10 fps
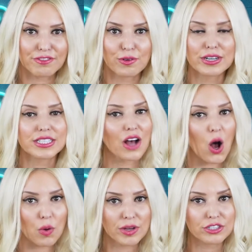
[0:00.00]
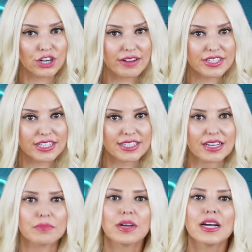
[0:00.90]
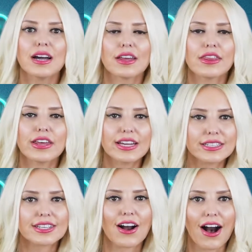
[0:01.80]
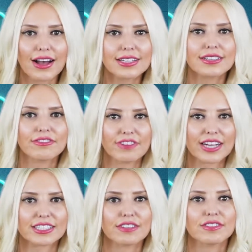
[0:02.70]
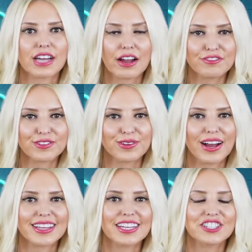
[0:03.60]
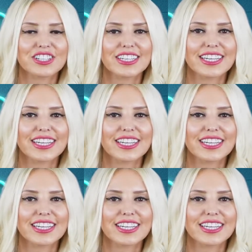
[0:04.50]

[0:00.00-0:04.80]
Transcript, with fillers: for its all-wheel drive system, this cost-effective Typhoon allegedly